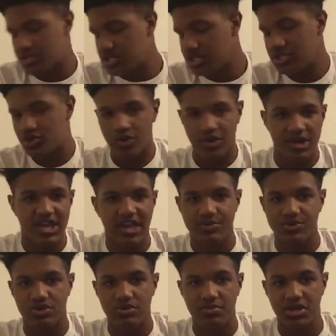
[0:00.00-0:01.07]
Detroit game
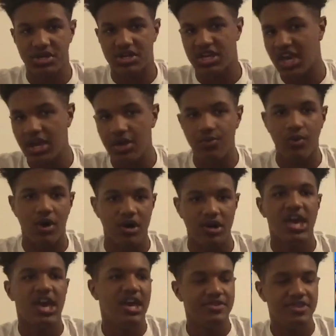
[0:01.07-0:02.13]
is going to be a
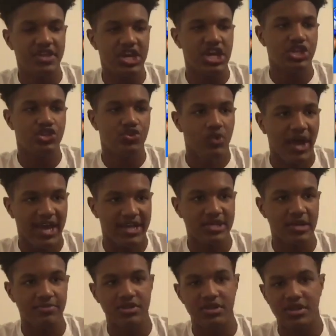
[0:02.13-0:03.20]
cakewalk, then you have
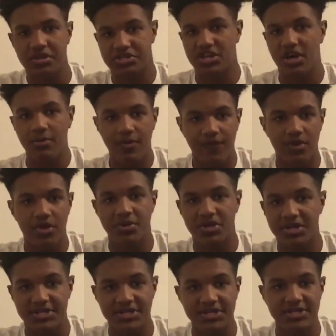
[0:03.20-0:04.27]
something else coming for you,
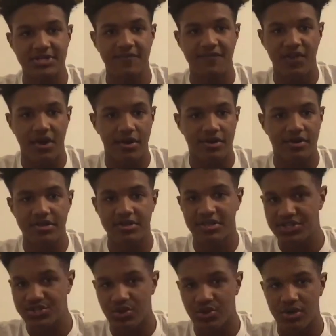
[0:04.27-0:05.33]
because this is a very good
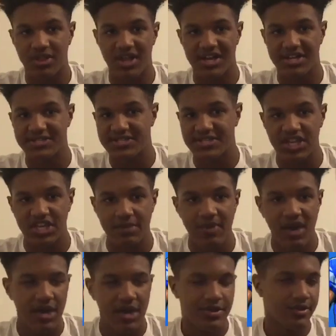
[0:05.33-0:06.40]
Detroit Lions team.
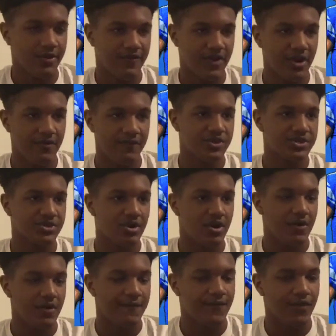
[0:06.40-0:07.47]
They're very physical
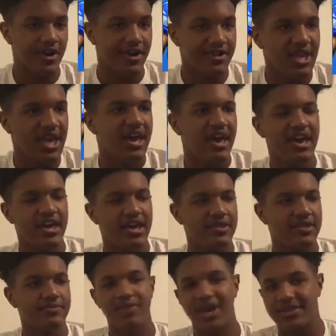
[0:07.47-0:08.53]
up front,
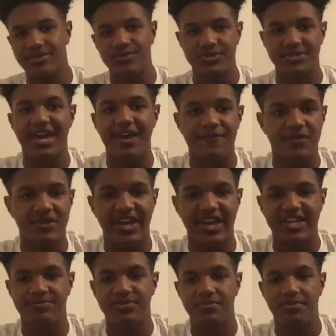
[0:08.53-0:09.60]
and Matthew Stafford
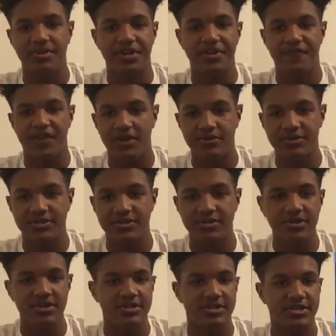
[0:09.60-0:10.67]
has been playing very
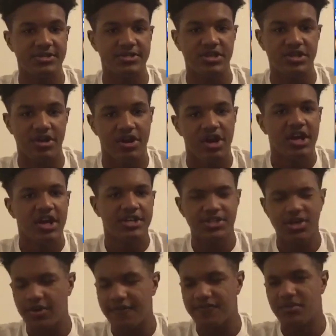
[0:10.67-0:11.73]
good this year.
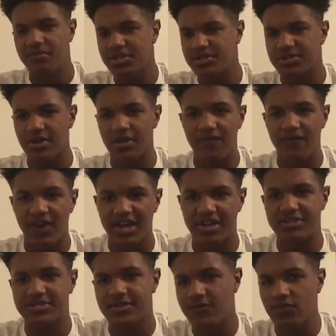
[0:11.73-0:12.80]
So if the Minnesota
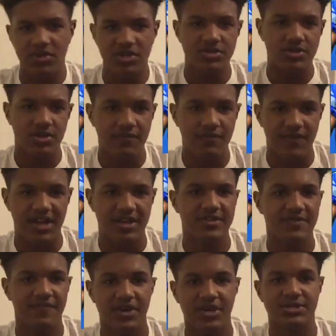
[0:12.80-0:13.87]
Vikings, if you Minnesota
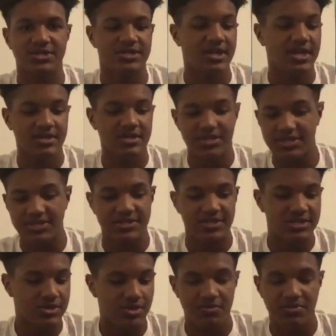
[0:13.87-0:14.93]
Vikings fans think this is
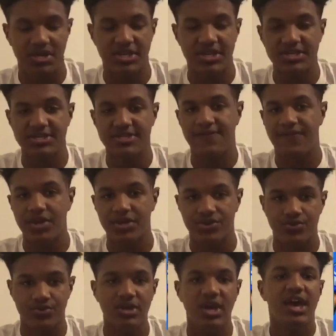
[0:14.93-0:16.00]
just going to be an easy
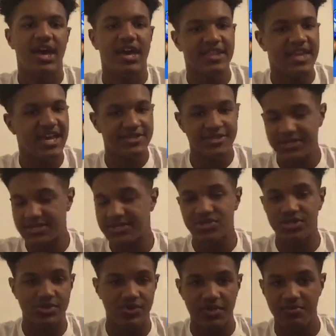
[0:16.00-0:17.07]
victory and that this is
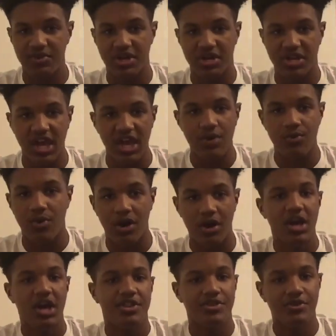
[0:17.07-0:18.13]
just going to be a
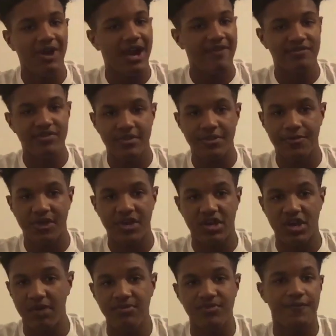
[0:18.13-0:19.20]
cakewalk, do you have another thing
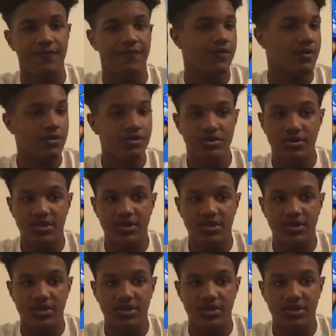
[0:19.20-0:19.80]
coming for you?